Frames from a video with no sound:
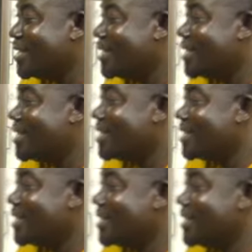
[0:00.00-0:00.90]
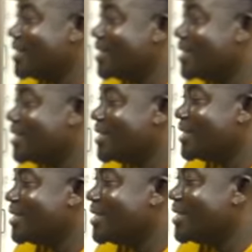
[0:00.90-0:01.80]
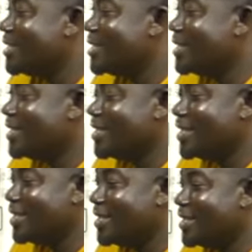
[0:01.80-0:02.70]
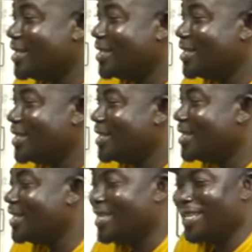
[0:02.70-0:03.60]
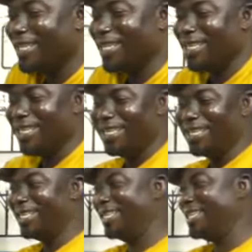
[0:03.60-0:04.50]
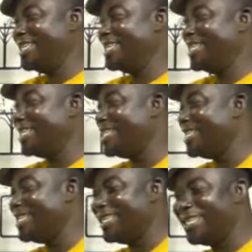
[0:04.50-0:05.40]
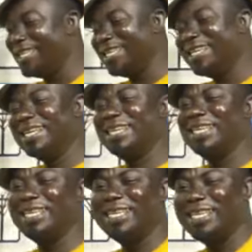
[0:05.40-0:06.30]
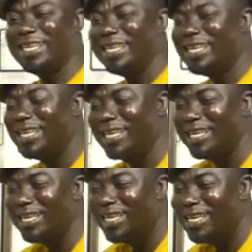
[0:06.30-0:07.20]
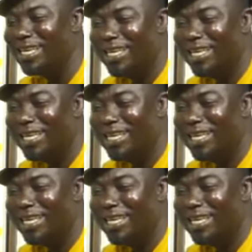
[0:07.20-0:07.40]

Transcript: No words are spoken by the person on screen.